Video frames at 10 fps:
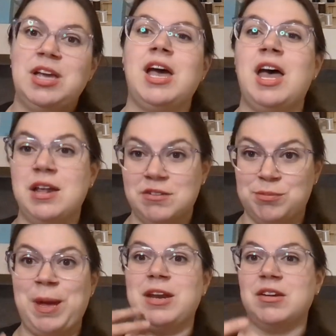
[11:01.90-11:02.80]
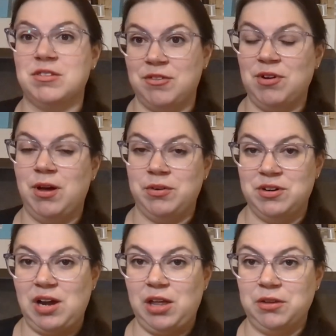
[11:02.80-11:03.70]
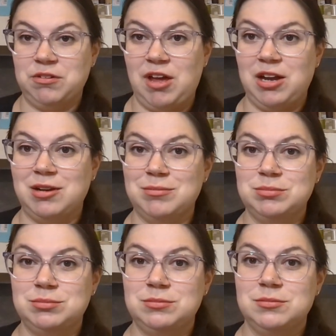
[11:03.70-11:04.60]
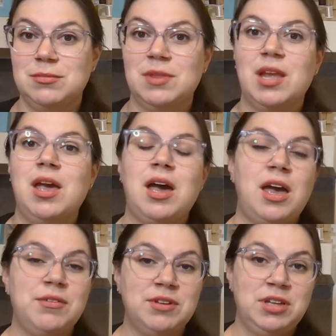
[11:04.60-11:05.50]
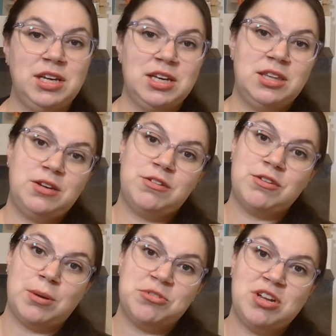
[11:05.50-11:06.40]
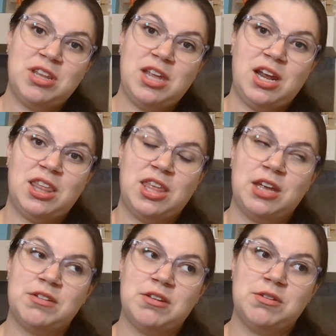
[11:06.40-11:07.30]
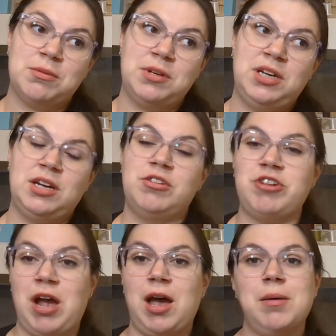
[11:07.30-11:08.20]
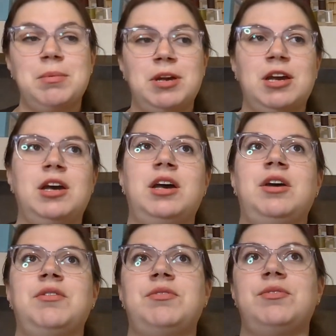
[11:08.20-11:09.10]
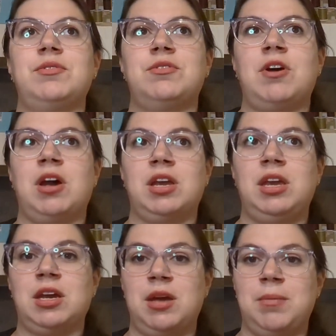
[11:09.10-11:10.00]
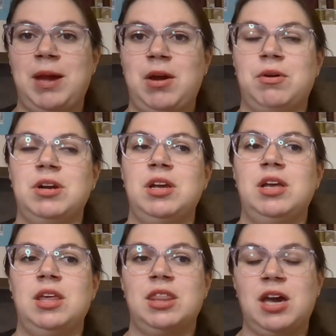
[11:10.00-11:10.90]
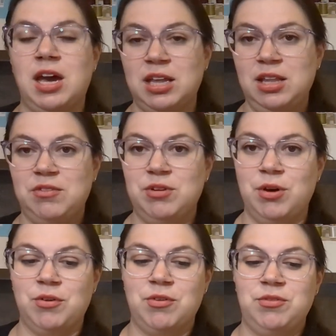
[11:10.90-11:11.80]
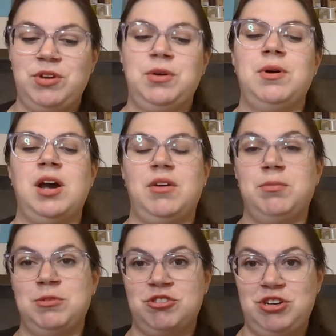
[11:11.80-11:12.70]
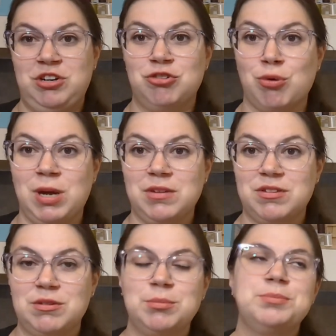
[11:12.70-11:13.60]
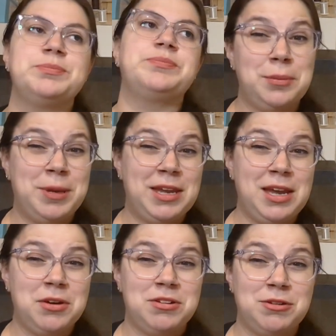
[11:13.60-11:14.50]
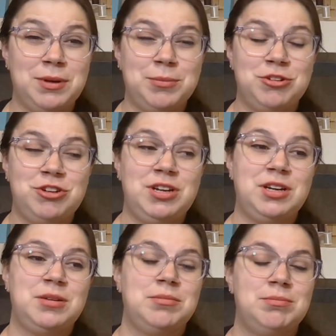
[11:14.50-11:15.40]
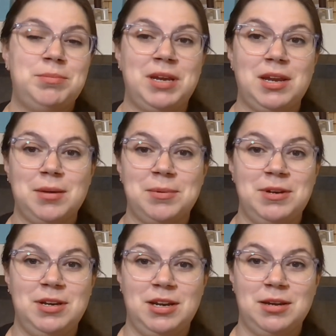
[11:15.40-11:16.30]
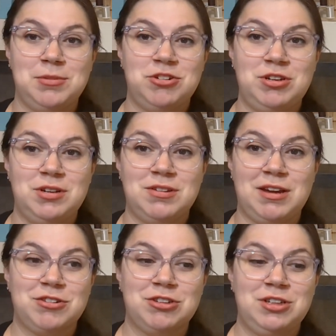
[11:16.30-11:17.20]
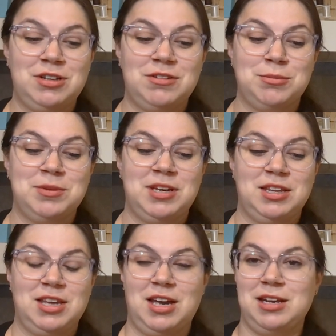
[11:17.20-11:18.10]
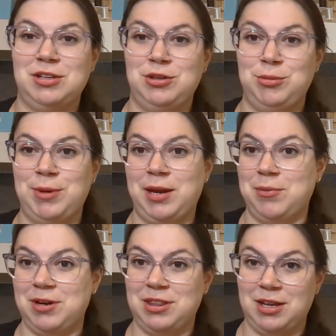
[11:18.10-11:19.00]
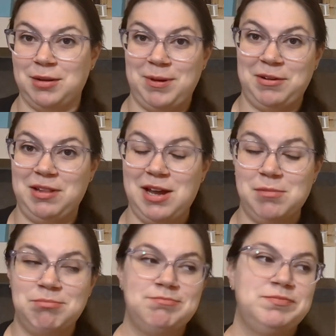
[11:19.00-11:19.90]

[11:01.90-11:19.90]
and spending several $100s on it. I have a link in the description that I think does a really good job of talking about the high-level overview of machine choice. Like picking out a sewing machine, picking up a knitting machine is actually something that you might want to think about a lot